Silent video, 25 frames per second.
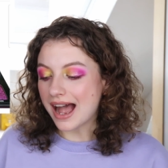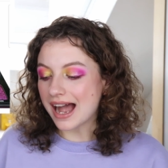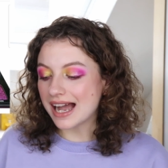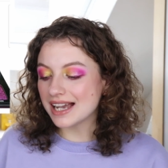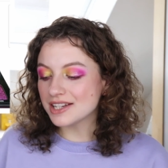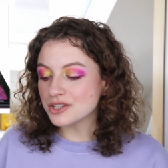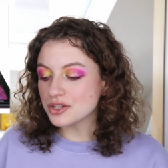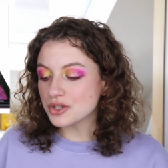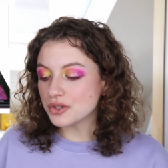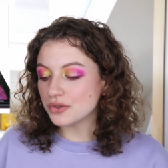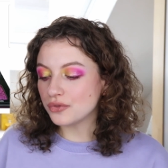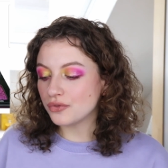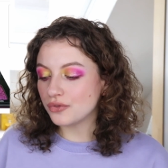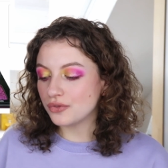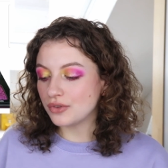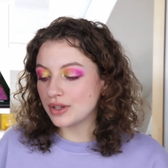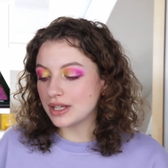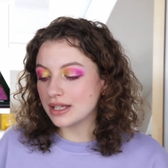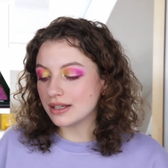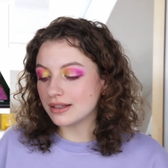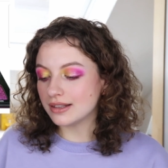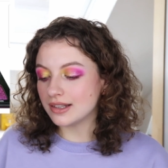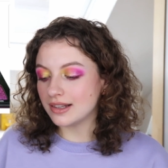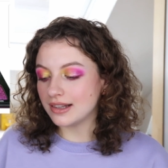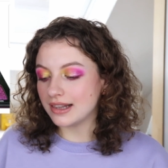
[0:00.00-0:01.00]
I just
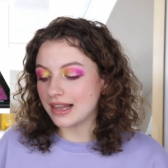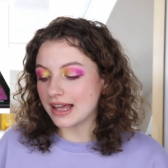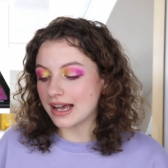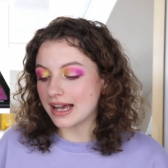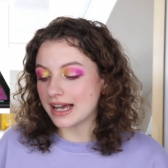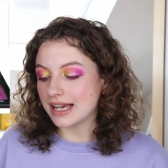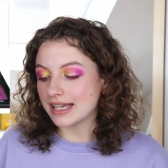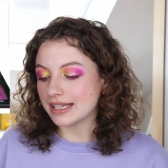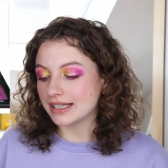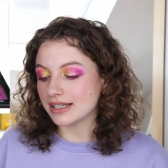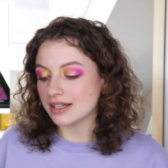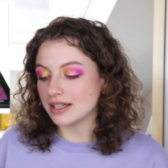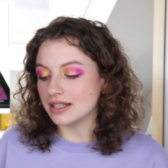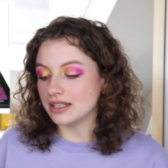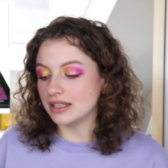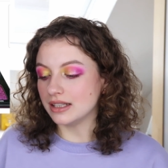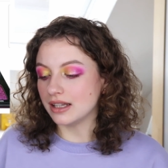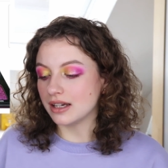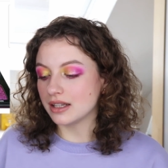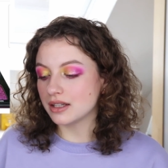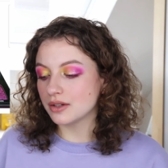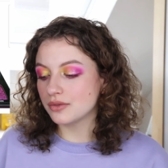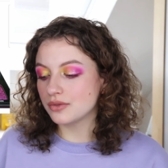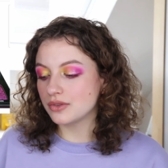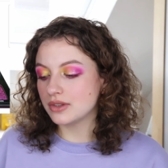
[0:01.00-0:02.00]
feel like a
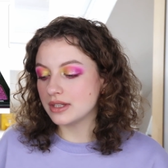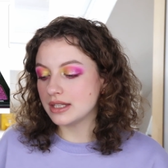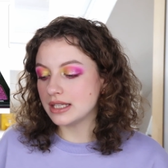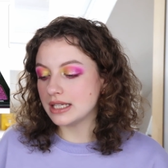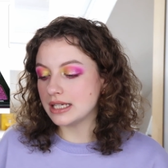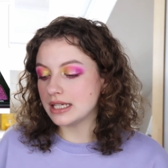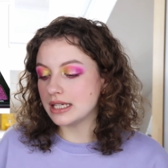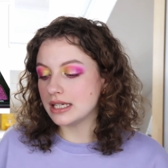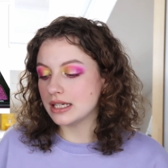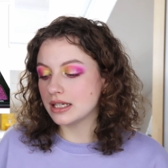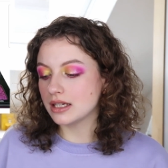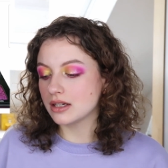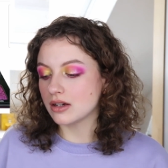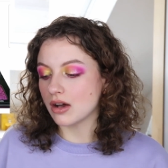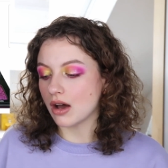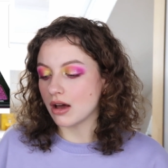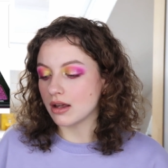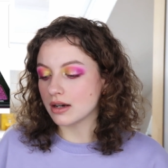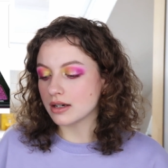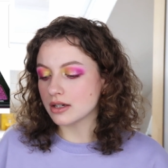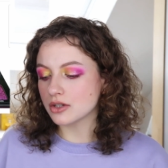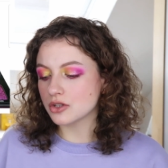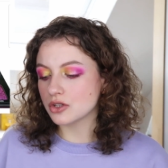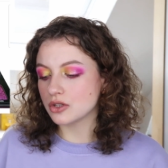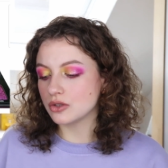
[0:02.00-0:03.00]
lot of the
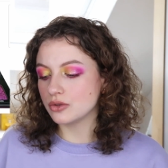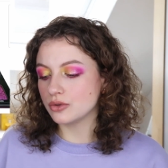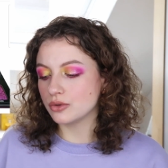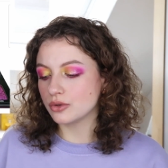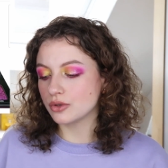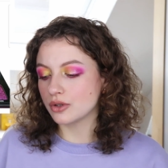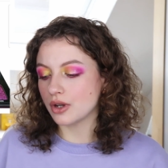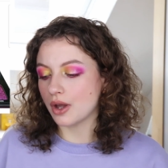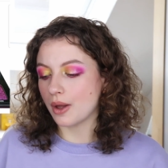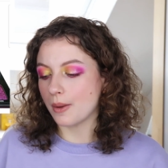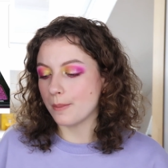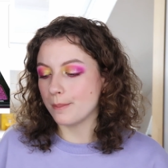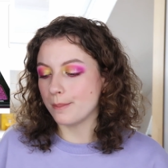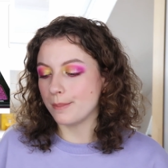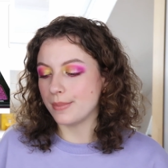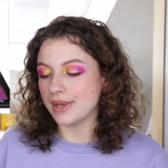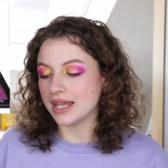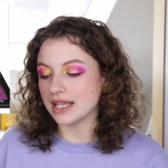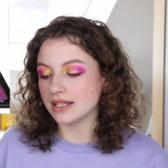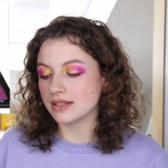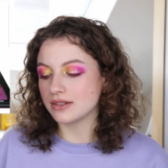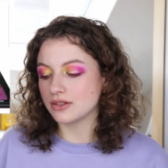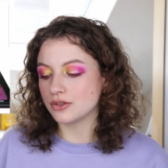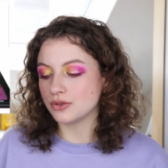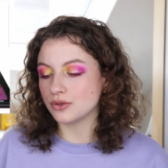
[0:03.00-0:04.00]
colors look a
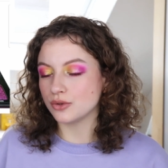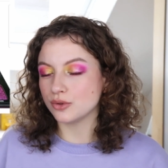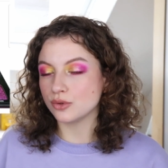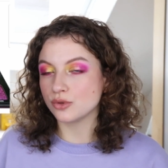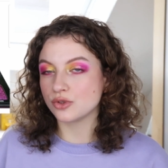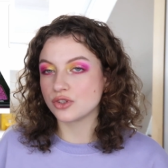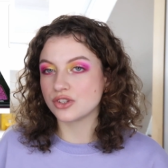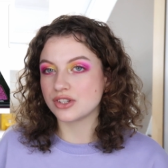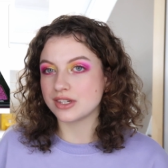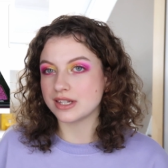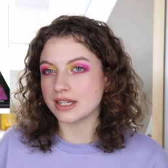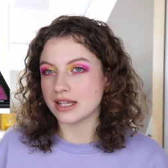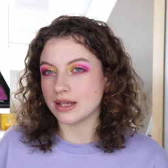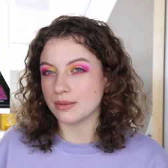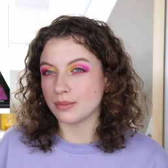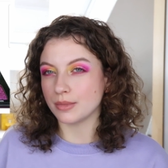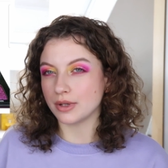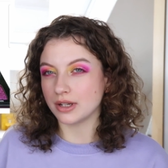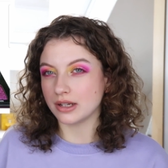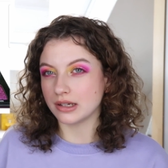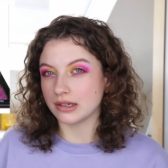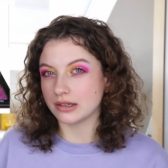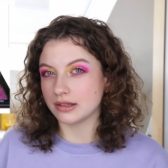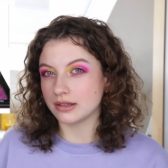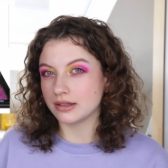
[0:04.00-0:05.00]
bit too
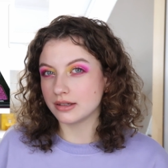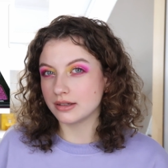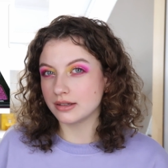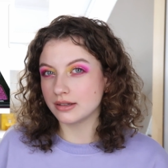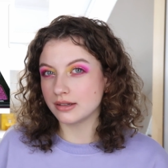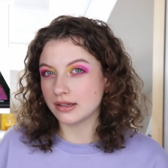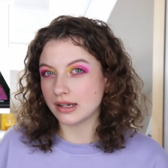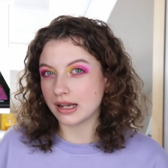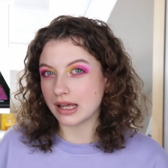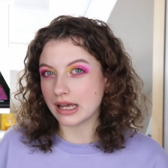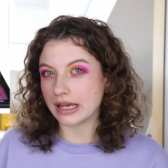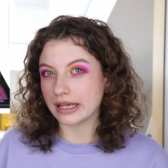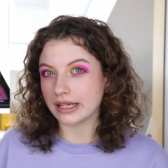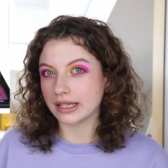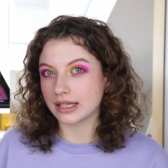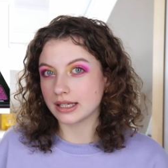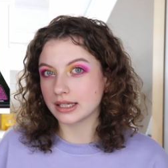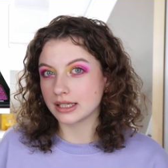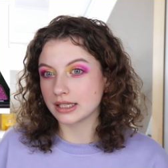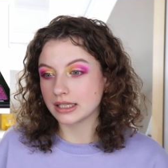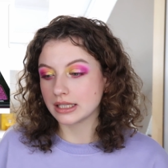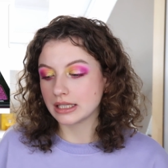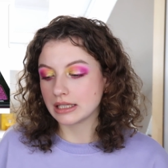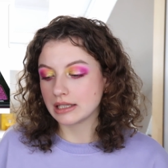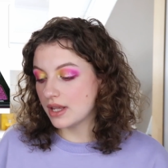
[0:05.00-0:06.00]
similar.
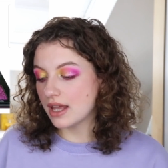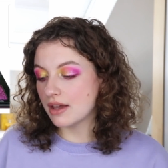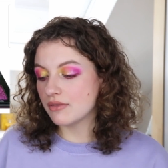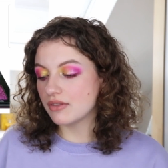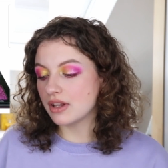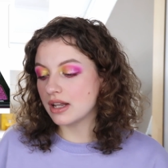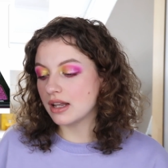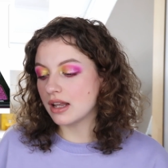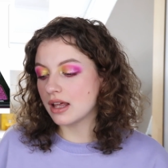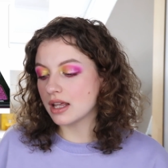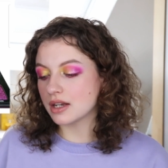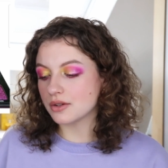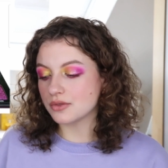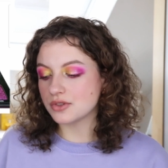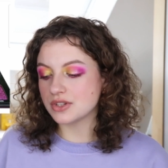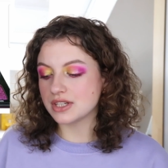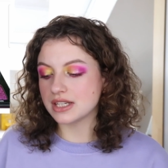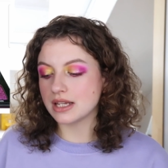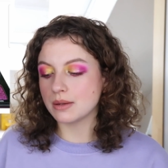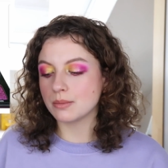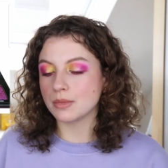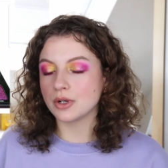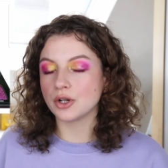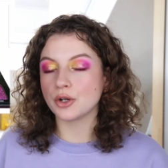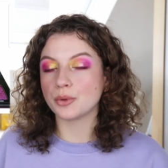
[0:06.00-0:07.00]
Like we have a lot of
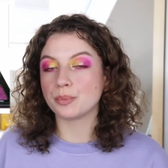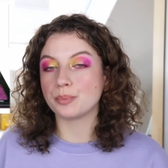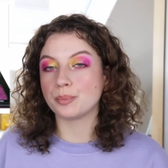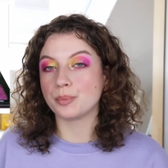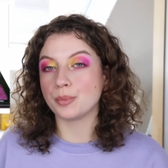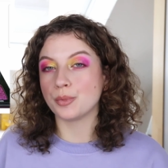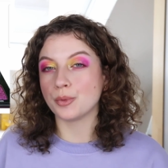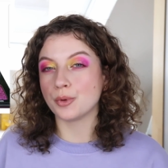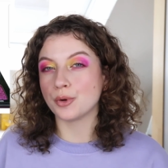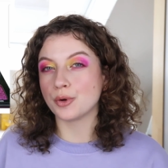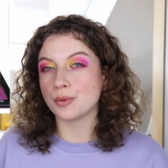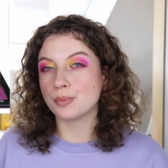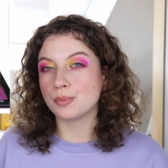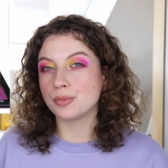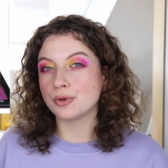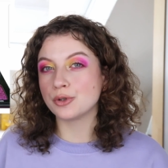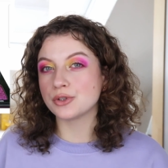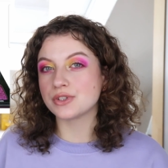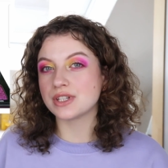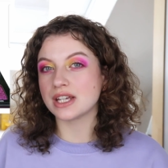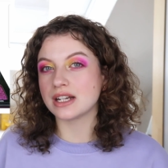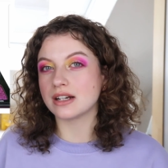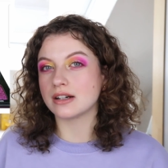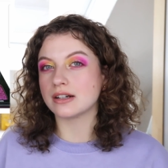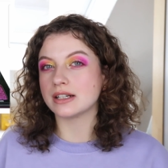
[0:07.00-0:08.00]
similar
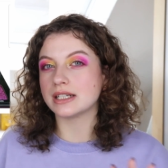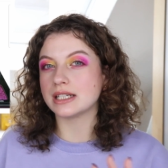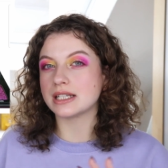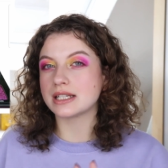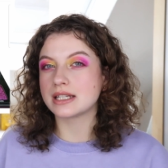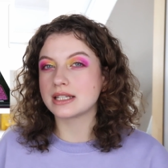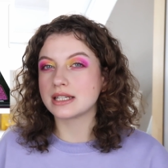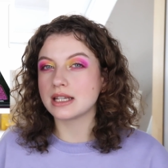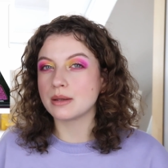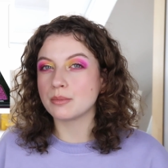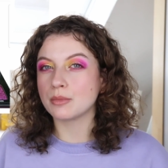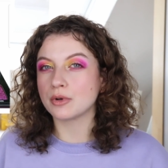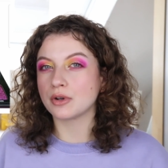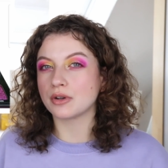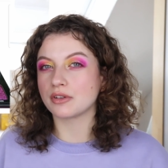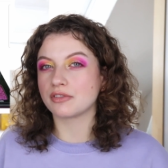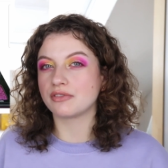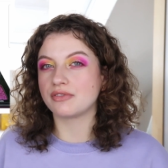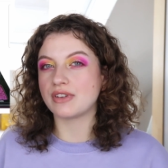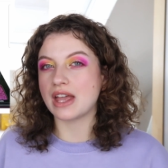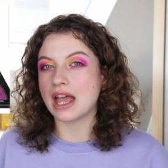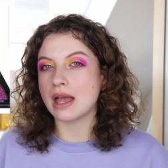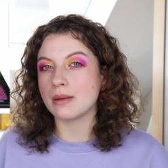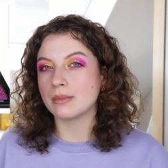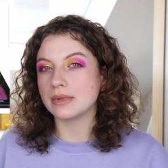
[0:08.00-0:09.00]
purples that are in a similar
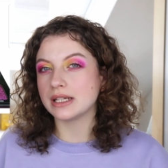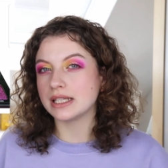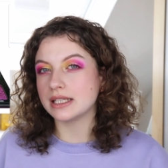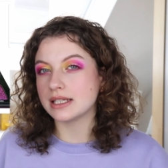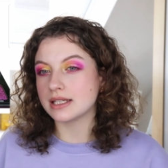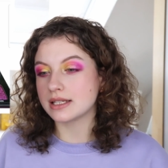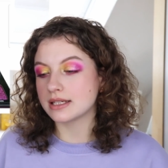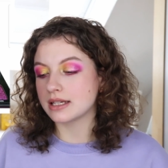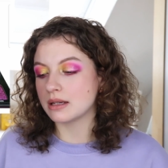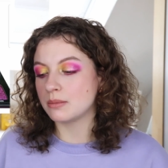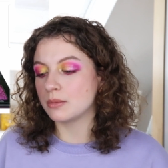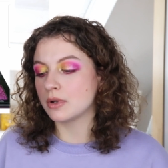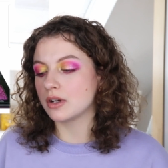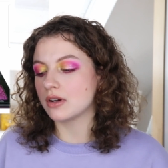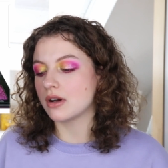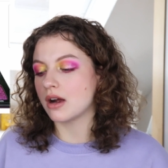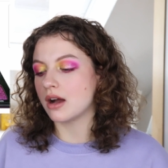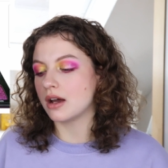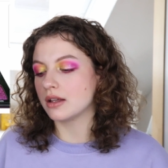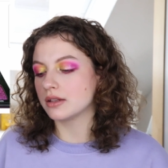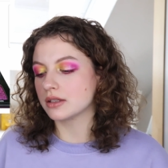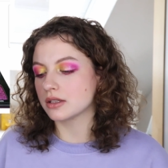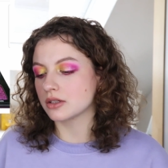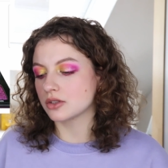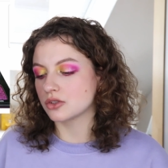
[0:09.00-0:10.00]
family, similar
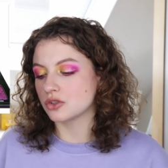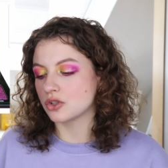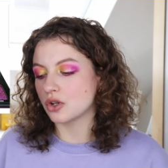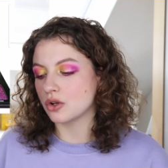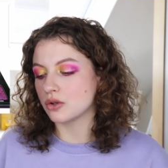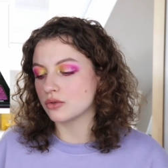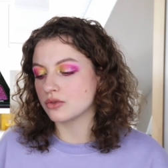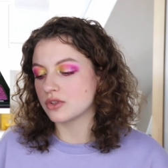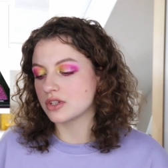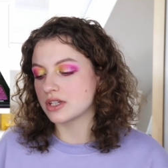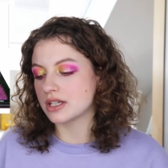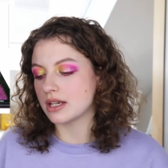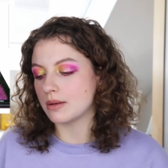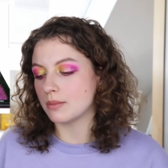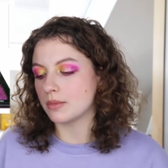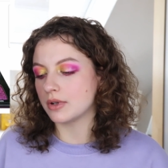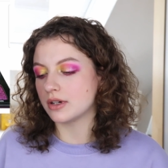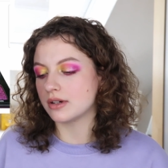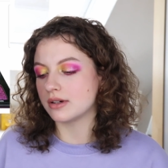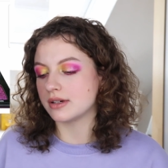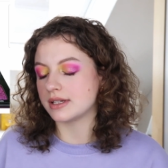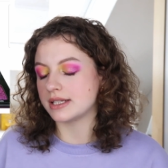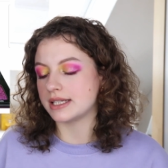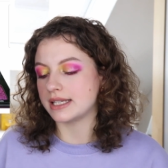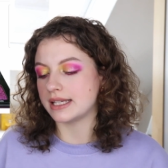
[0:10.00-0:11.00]
undertone,
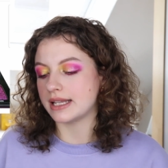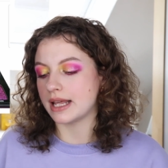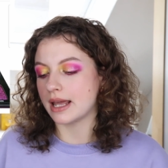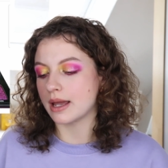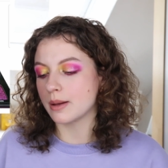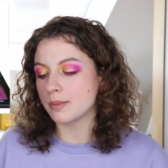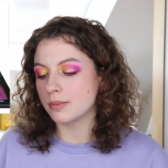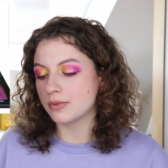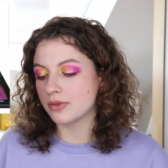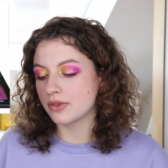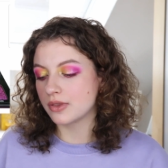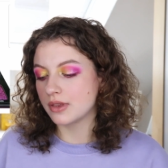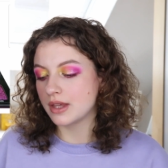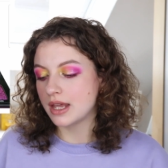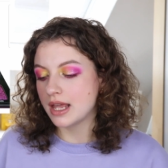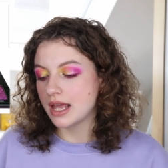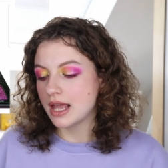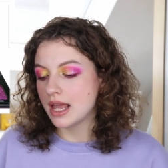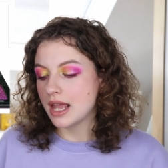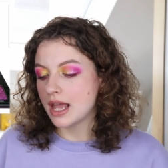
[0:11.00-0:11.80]
similar depth.